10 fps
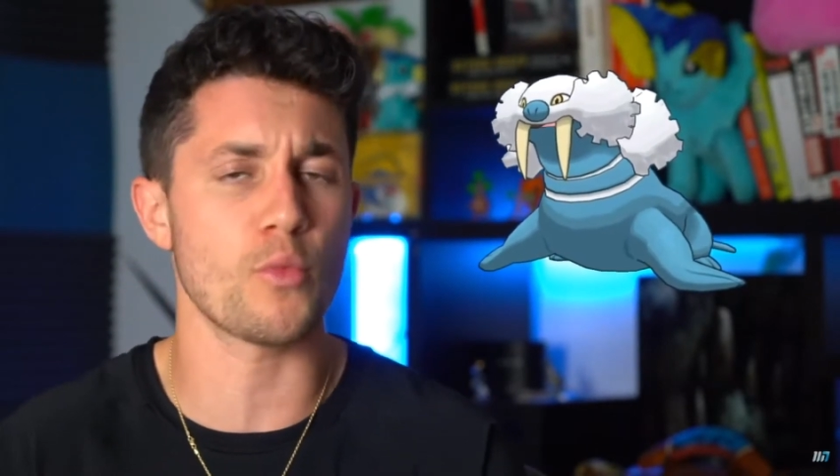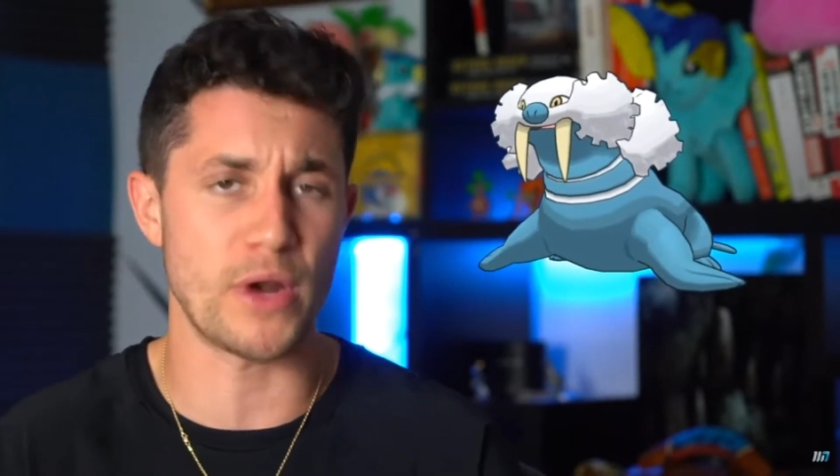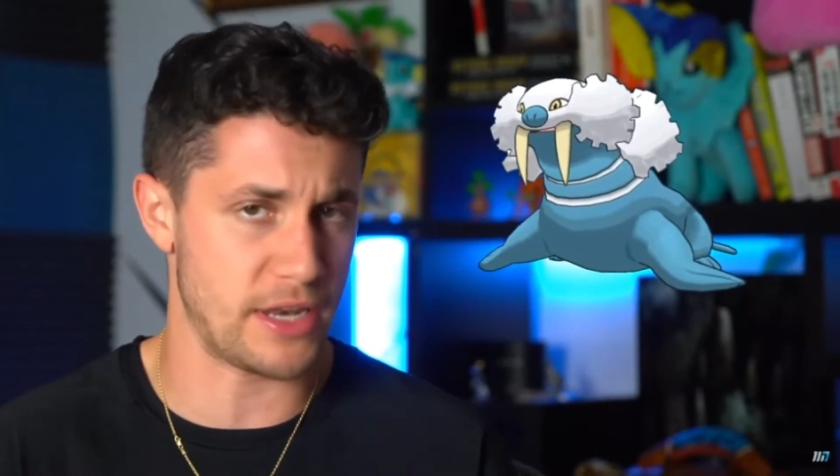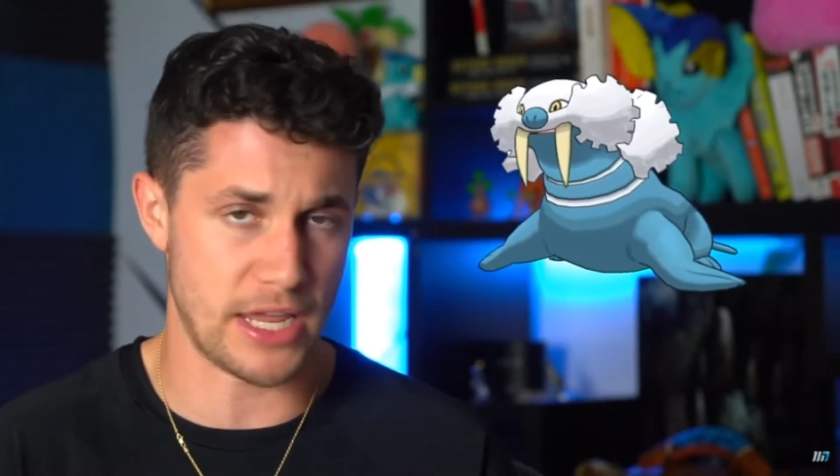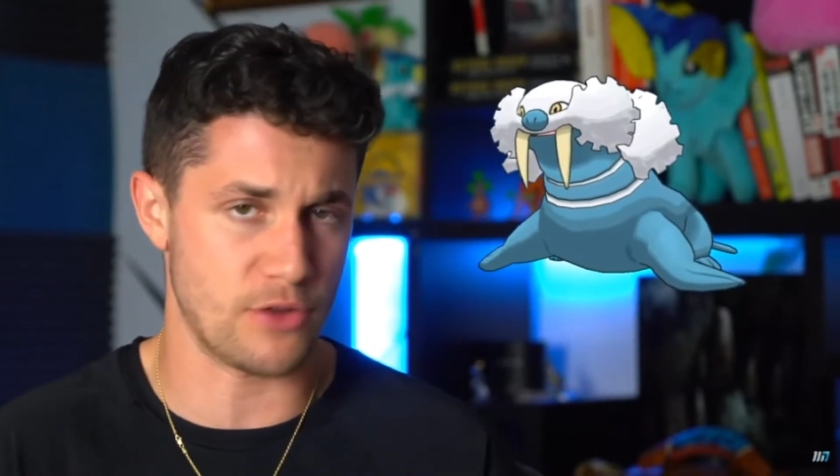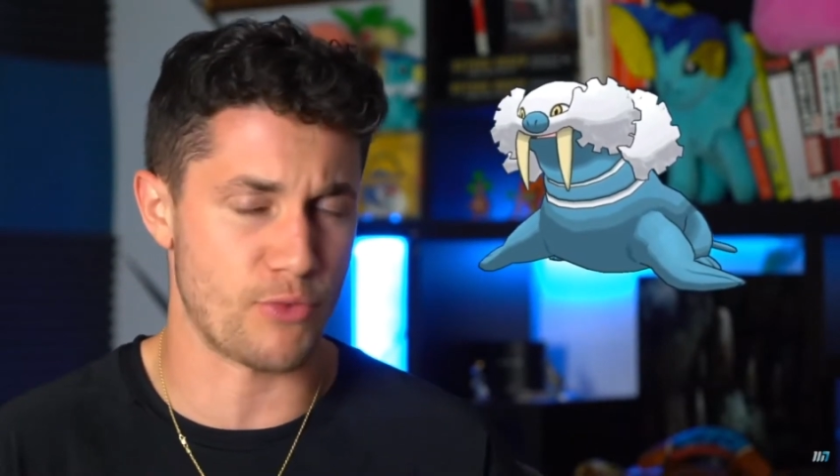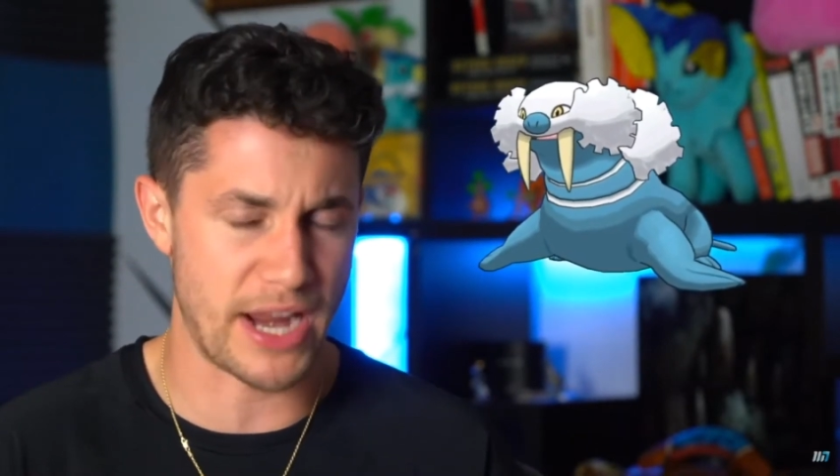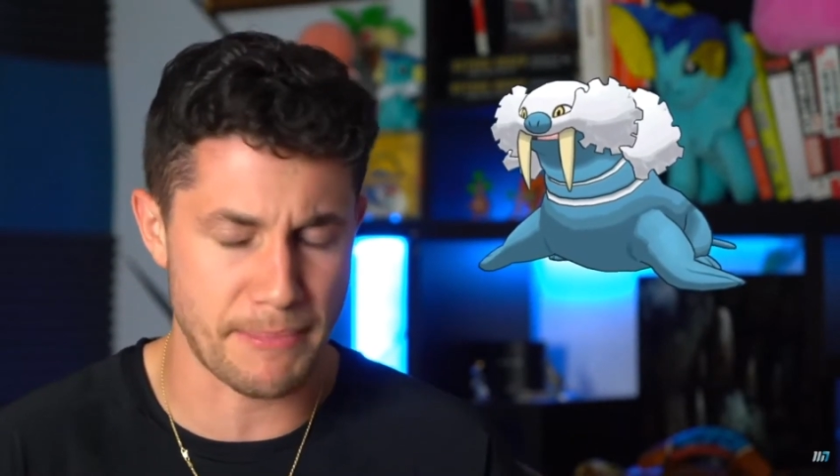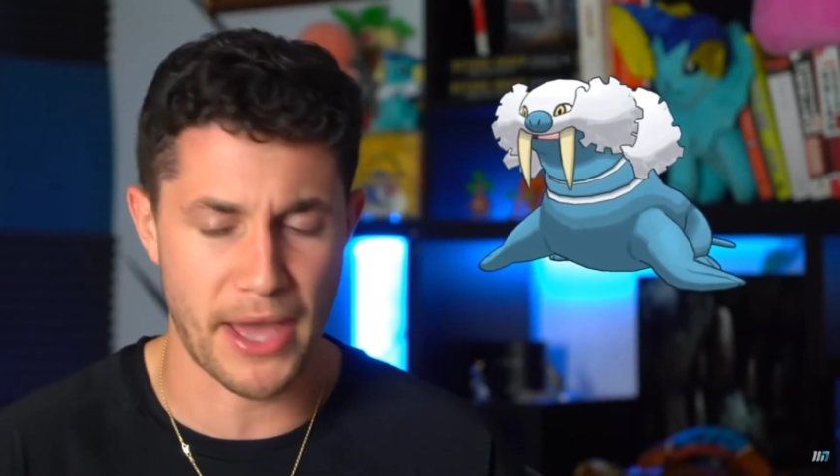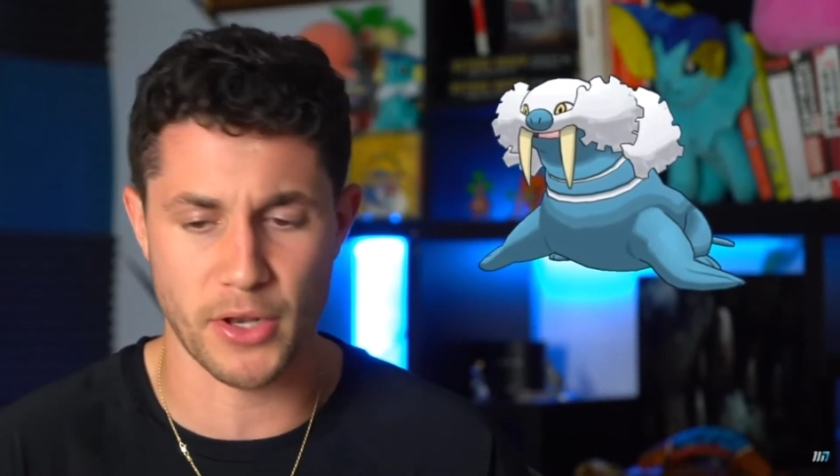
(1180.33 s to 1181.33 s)
when in
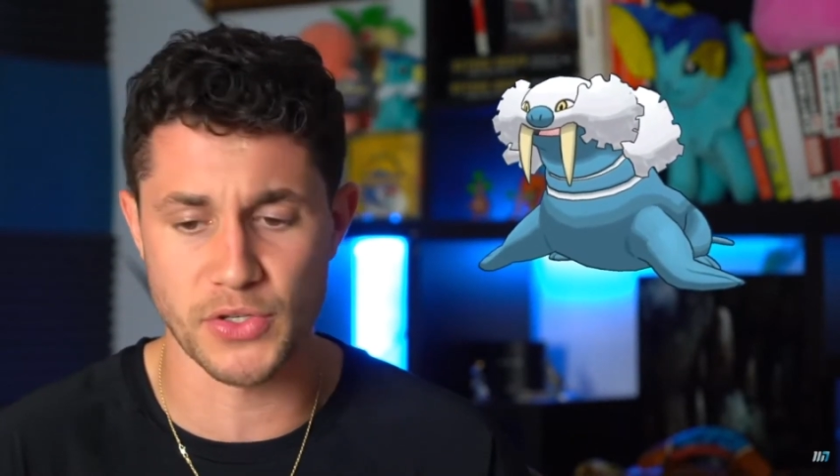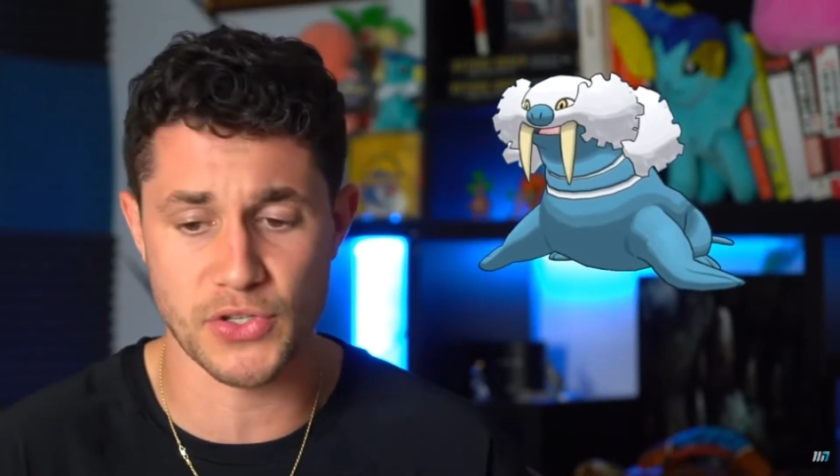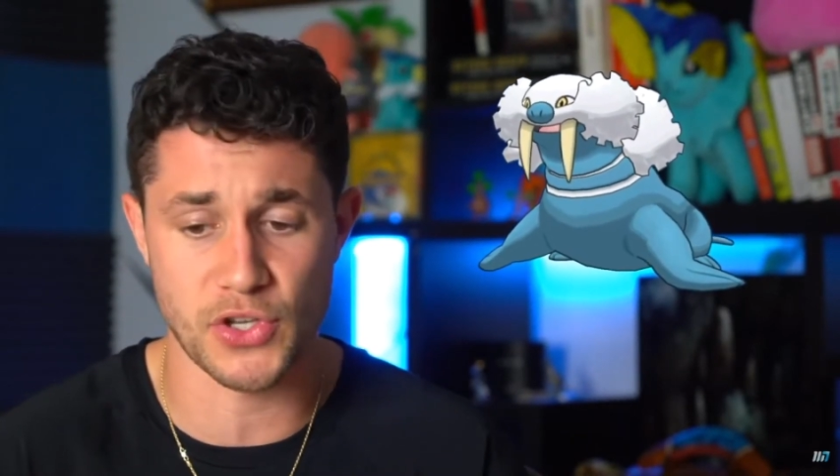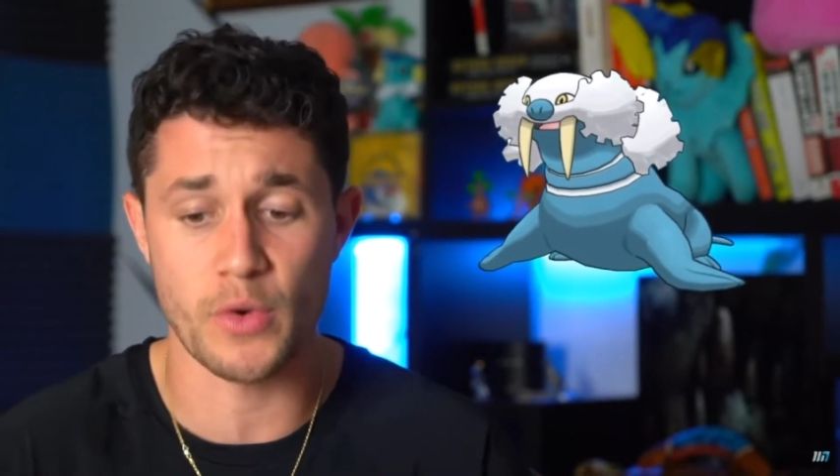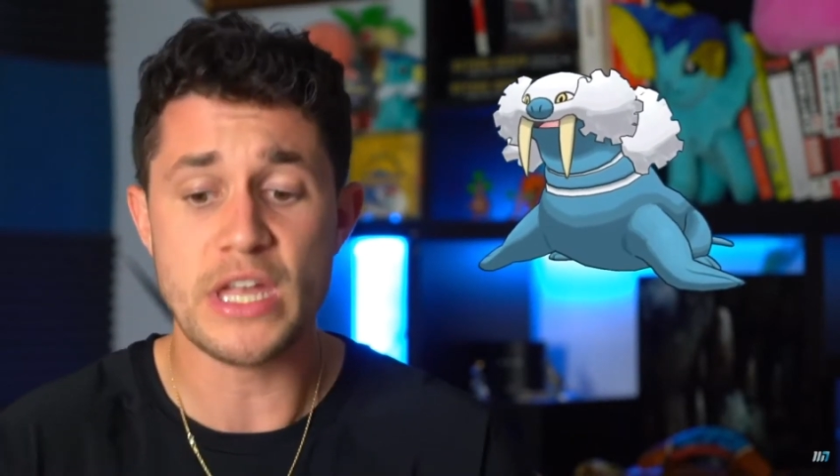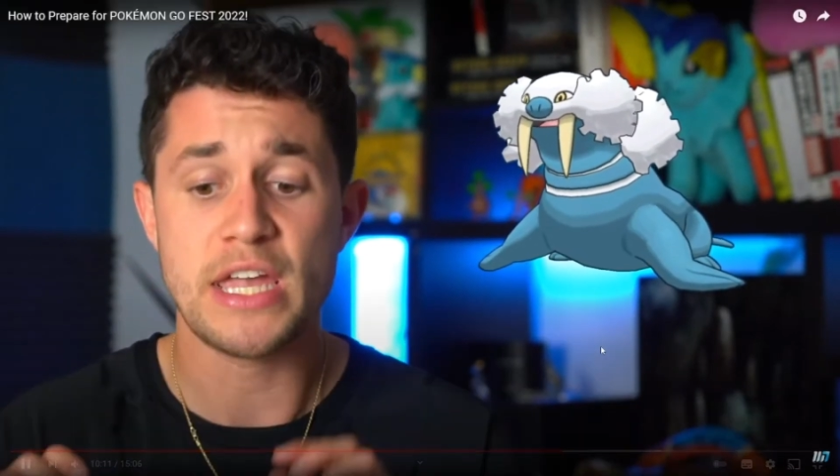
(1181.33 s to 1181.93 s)
raid battles, so...